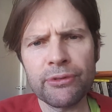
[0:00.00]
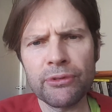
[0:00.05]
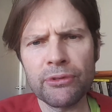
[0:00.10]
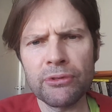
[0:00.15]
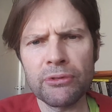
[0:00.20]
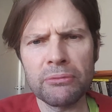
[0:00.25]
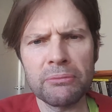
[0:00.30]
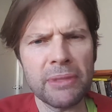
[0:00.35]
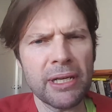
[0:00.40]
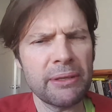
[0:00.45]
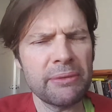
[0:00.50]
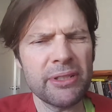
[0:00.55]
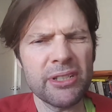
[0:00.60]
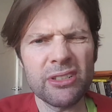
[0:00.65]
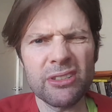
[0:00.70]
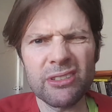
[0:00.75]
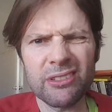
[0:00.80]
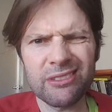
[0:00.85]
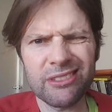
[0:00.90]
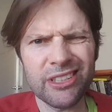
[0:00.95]
or maybe
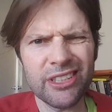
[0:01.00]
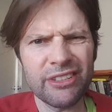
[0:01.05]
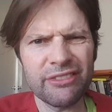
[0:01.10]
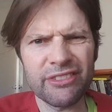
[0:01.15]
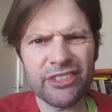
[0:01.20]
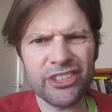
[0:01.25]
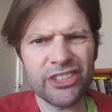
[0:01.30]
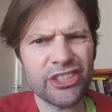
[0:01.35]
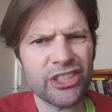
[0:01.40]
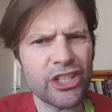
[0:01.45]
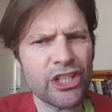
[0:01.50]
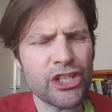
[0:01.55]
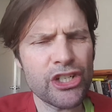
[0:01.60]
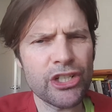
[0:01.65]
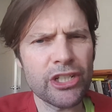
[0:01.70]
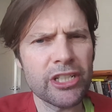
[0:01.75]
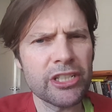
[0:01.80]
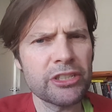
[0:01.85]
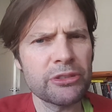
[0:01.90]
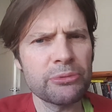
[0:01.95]
not even
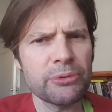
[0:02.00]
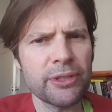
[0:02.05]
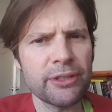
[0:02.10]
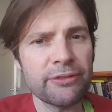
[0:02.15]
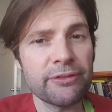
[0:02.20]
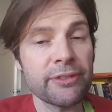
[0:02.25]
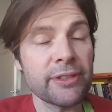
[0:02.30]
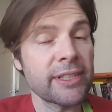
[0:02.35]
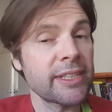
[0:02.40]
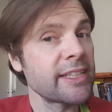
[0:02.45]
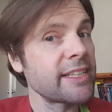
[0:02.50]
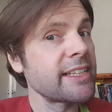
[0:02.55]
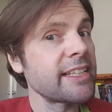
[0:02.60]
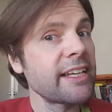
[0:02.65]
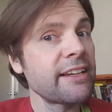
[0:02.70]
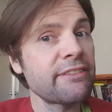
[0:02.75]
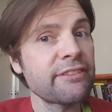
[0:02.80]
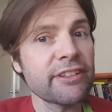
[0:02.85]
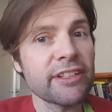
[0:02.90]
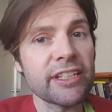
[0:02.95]
socialize with, and
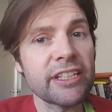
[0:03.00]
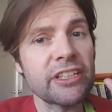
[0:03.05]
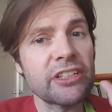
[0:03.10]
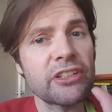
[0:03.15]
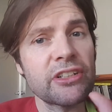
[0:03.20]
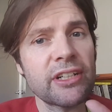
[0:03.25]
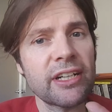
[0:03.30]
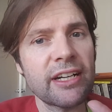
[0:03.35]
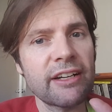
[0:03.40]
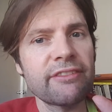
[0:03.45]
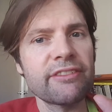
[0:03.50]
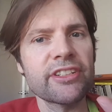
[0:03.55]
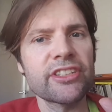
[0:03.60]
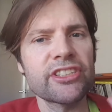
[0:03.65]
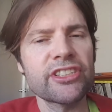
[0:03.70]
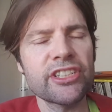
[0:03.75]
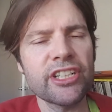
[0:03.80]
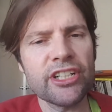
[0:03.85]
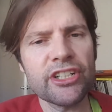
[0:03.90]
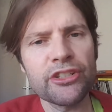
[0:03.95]
definitely not have a
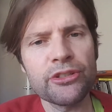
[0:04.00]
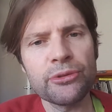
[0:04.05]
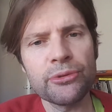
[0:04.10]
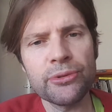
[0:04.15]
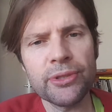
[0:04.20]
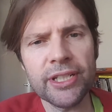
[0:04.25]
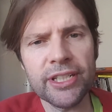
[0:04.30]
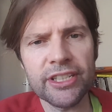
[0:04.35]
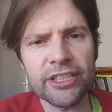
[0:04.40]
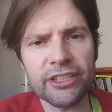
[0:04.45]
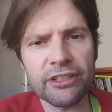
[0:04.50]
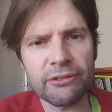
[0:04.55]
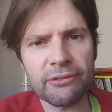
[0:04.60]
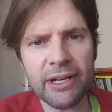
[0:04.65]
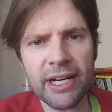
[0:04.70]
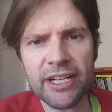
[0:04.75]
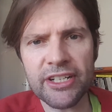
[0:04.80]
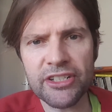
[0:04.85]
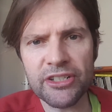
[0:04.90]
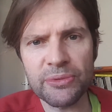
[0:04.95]
sexual
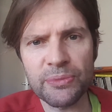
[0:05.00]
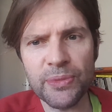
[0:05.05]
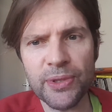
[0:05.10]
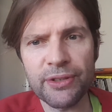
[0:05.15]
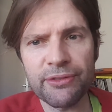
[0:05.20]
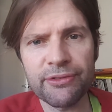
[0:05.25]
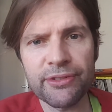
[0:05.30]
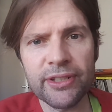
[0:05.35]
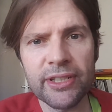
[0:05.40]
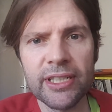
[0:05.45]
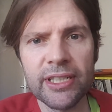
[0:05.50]
interaction with,